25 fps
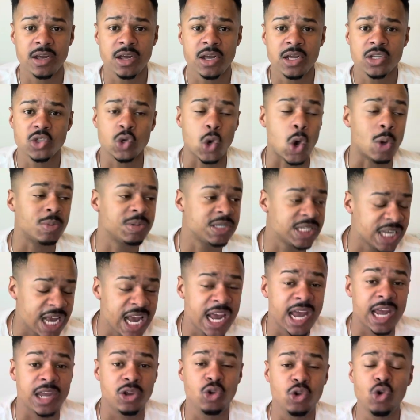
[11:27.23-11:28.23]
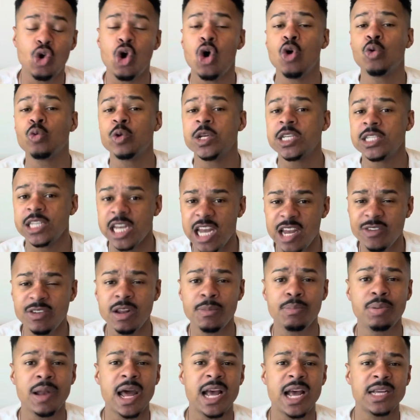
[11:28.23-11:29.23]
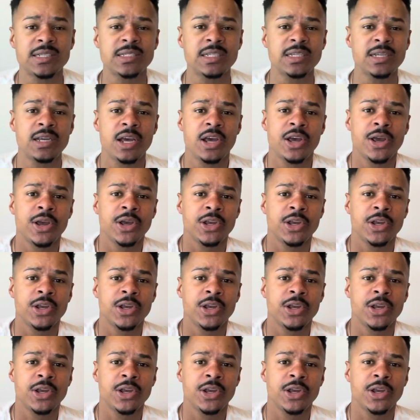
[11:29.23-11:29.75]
So I'm saying you're going to receive the blessing.